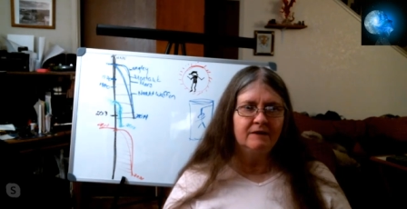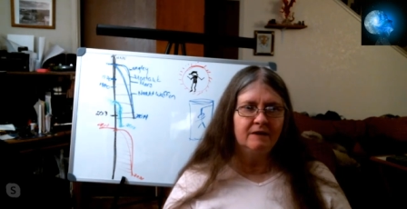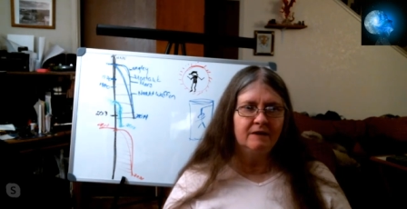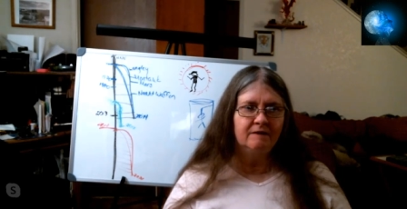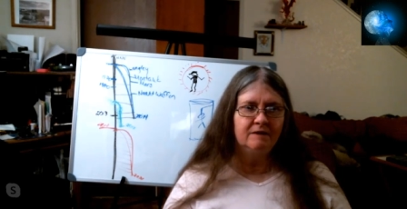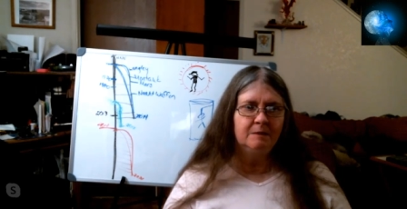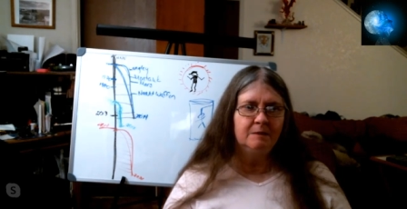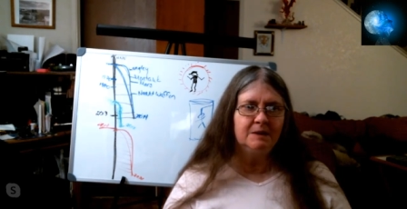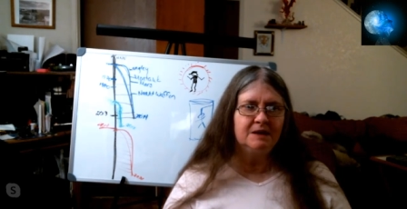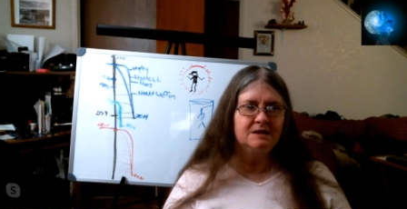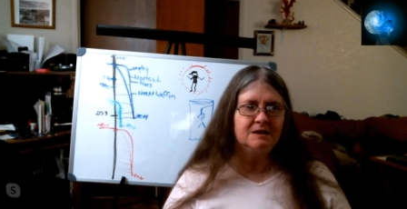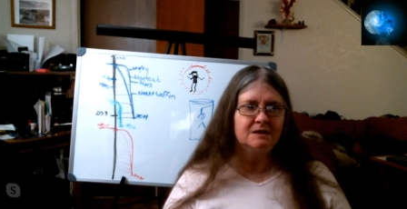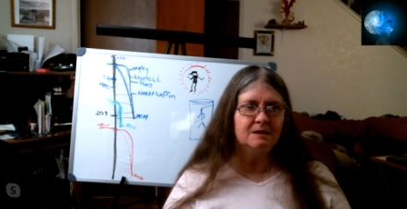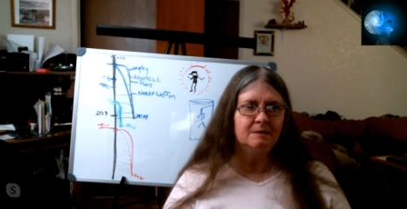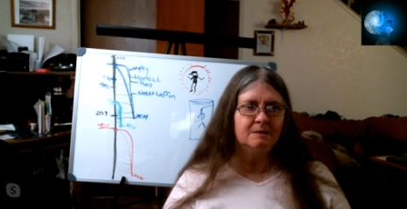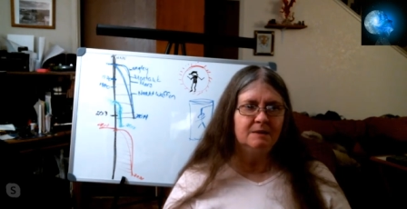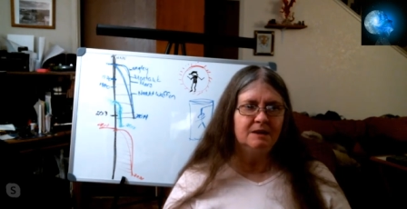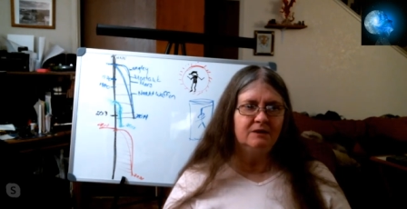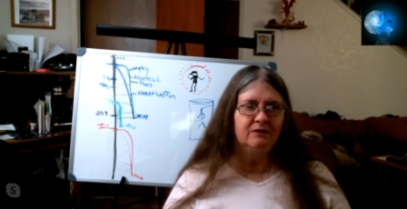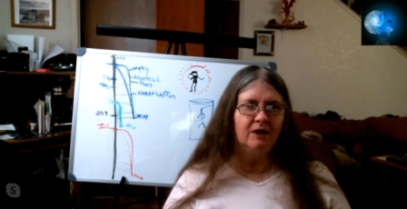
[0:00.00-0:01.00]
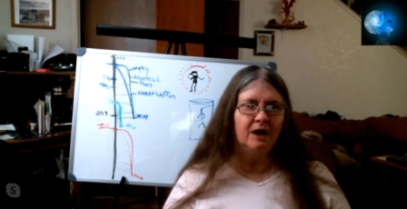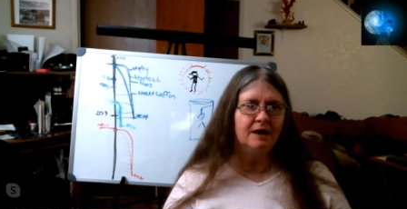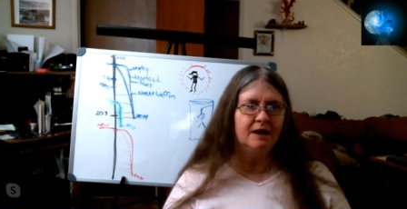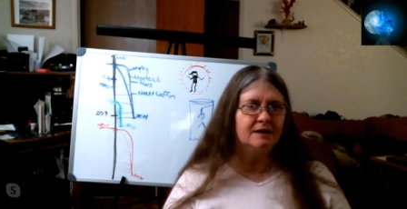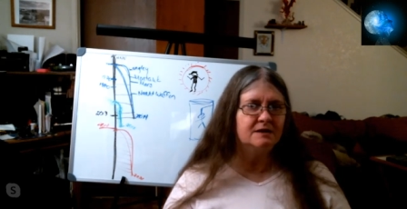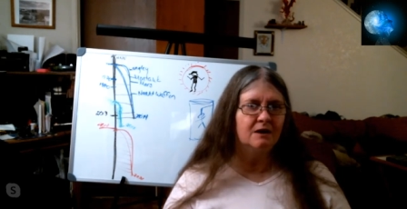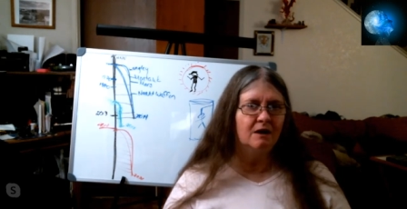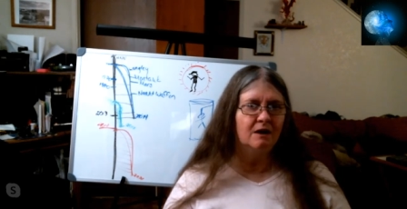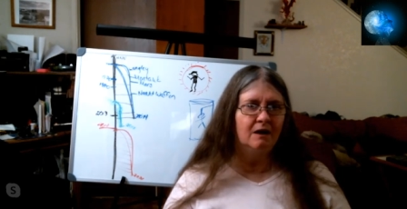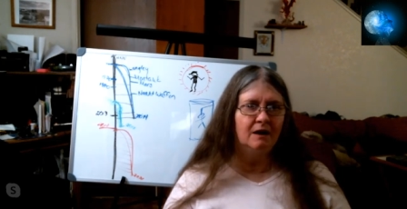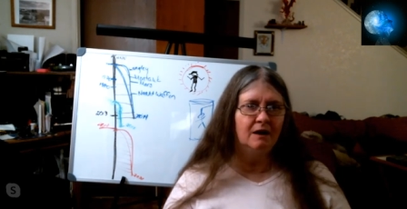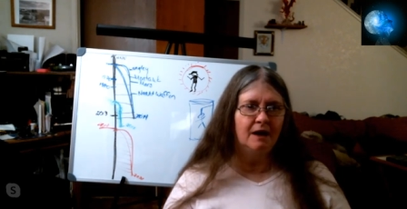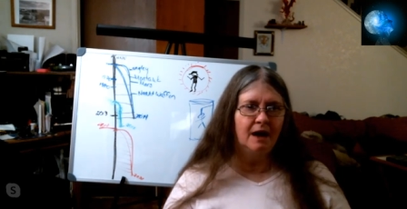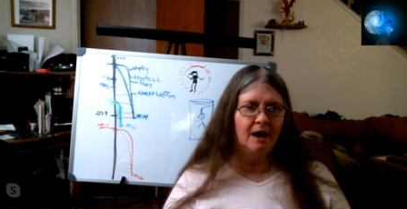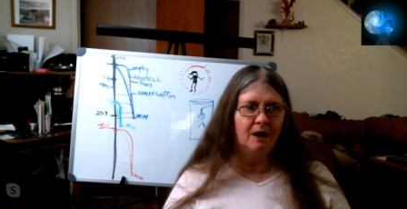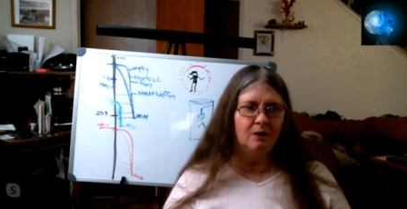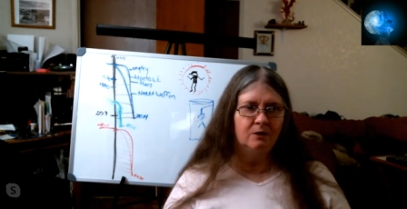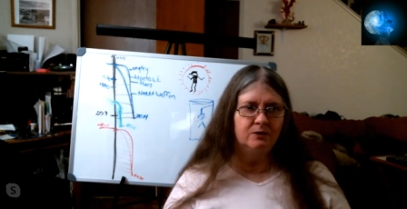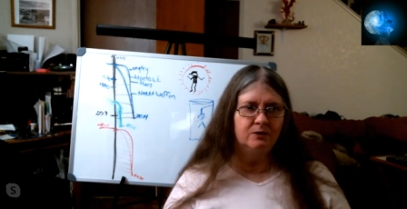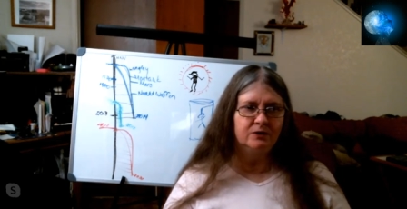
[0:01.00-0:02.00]
they've given me some
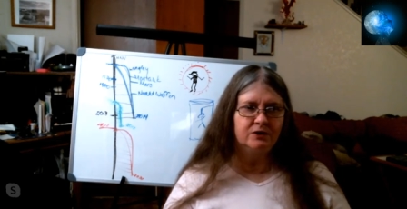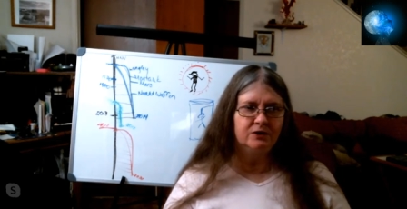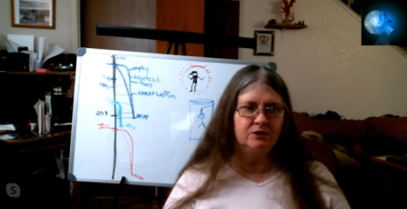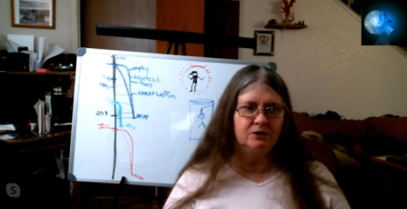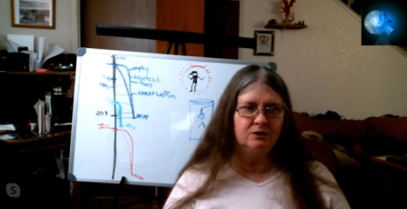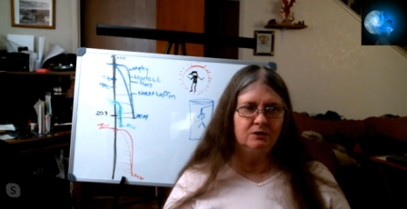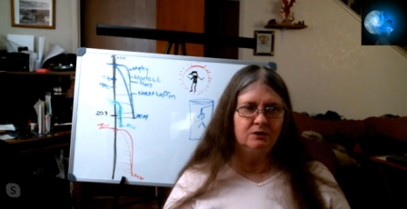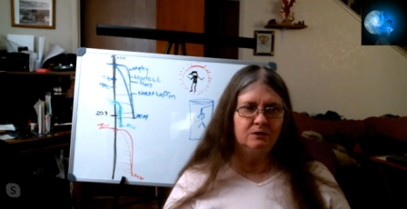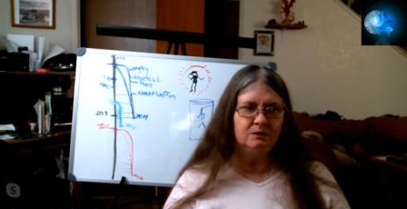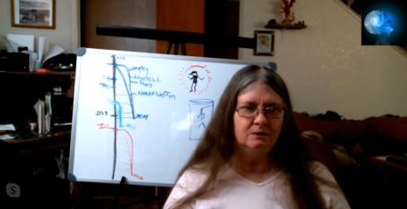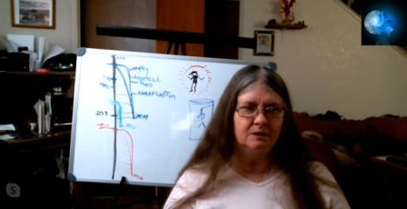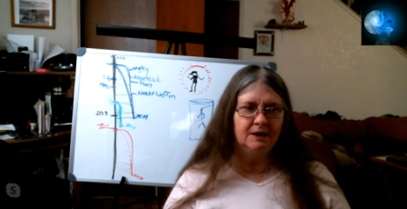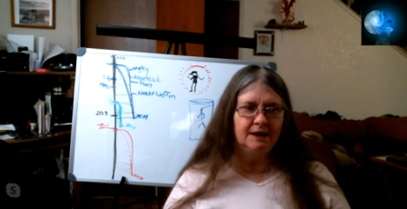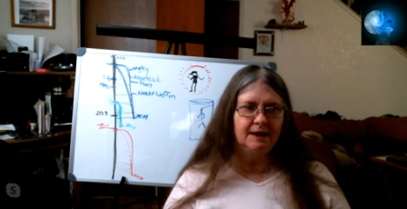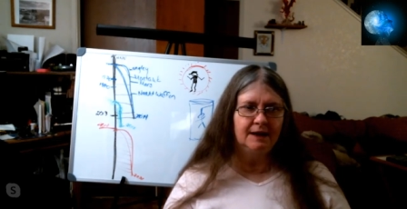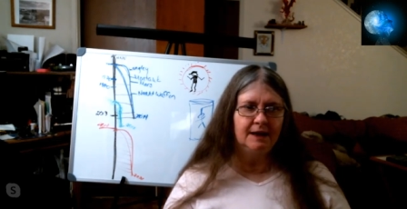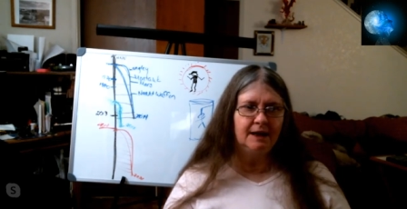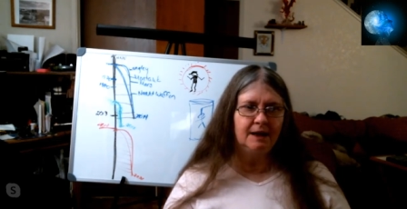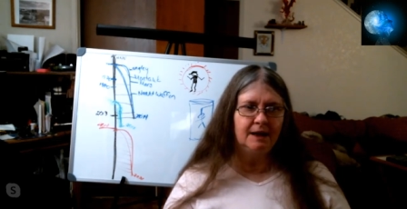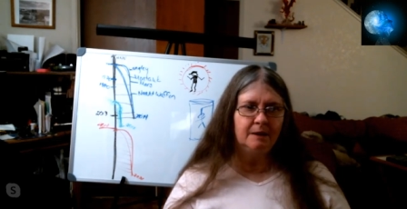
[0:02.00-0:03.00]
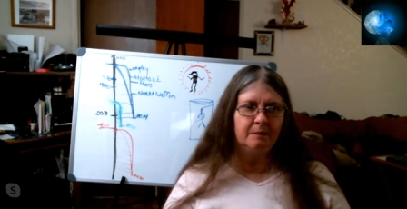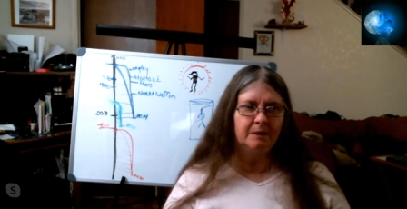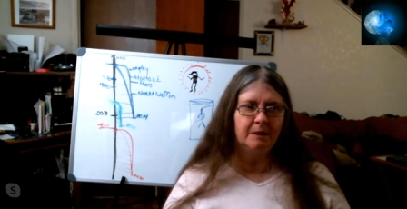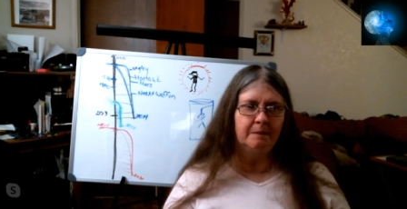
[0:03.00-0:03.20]
advice on how to